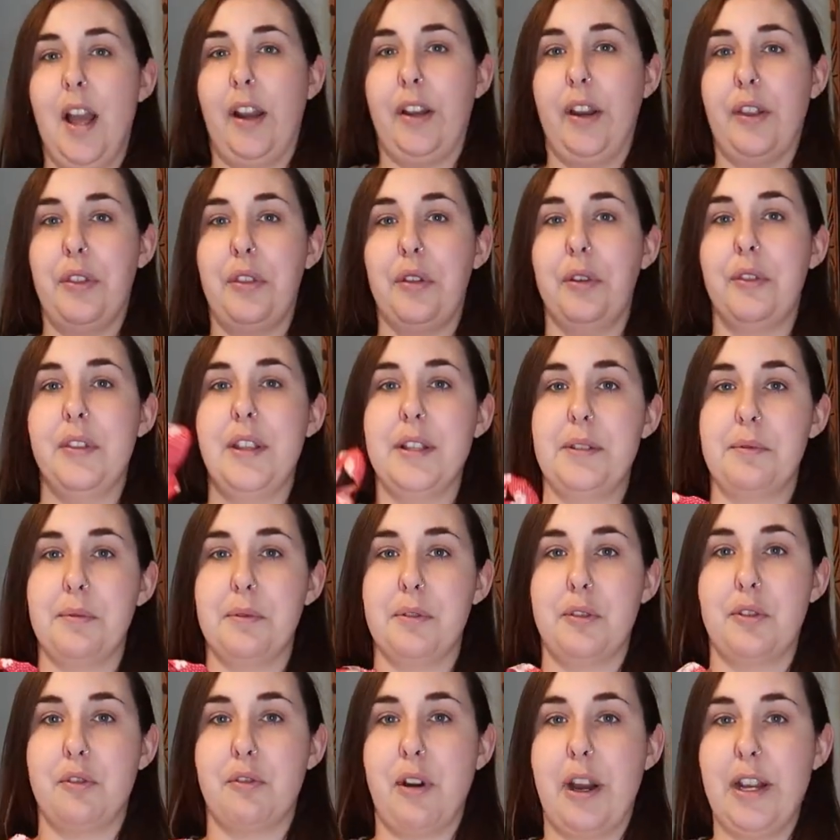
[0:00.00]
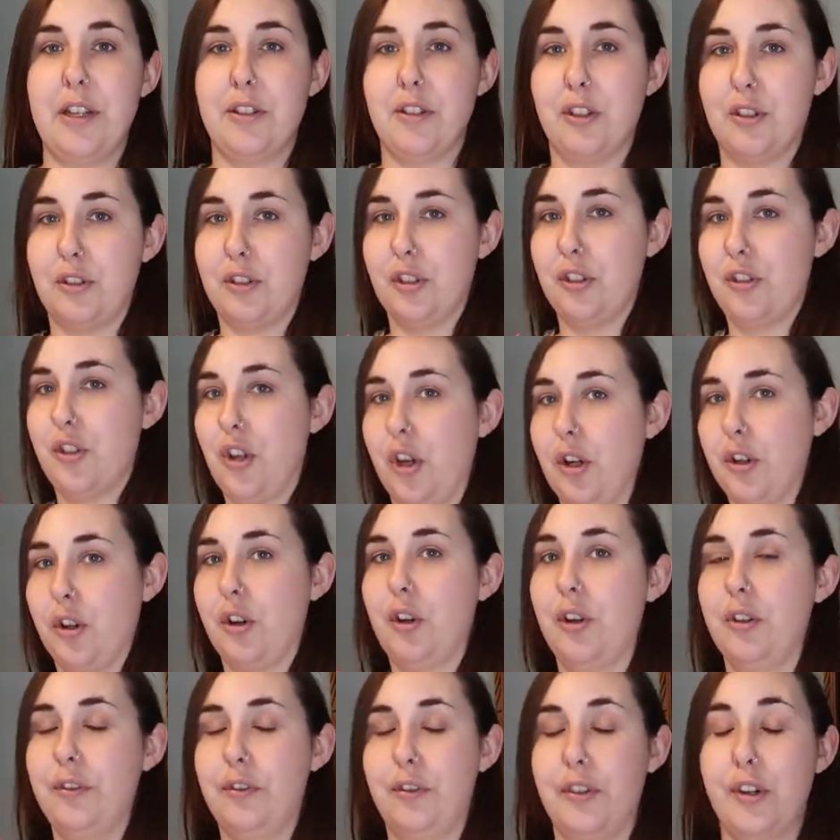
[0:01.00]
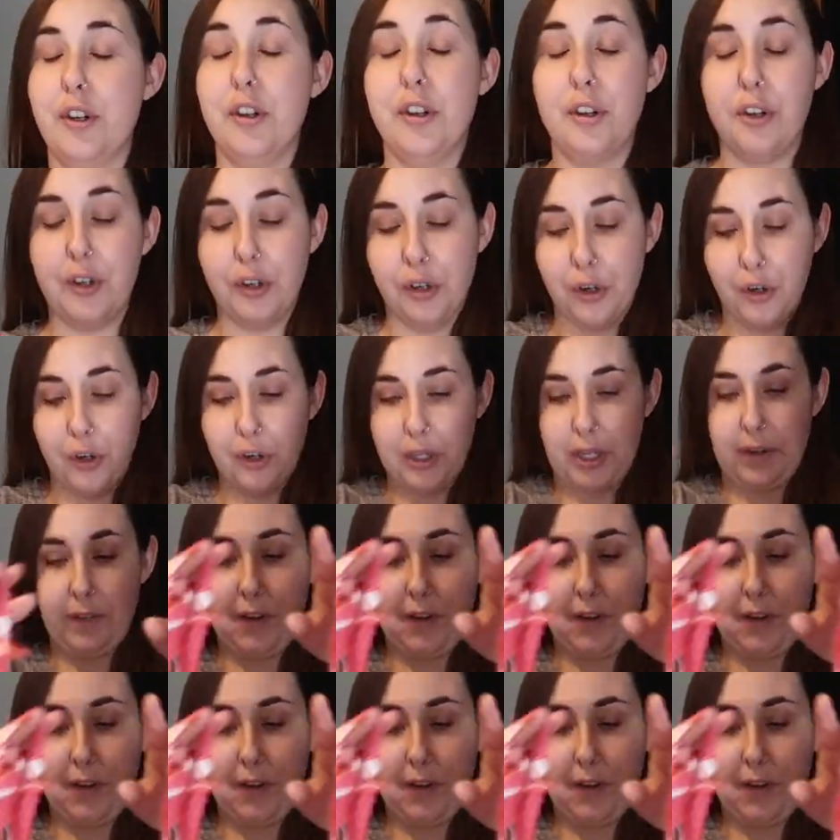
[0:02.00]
And I thought this was great just to chuck on for New York.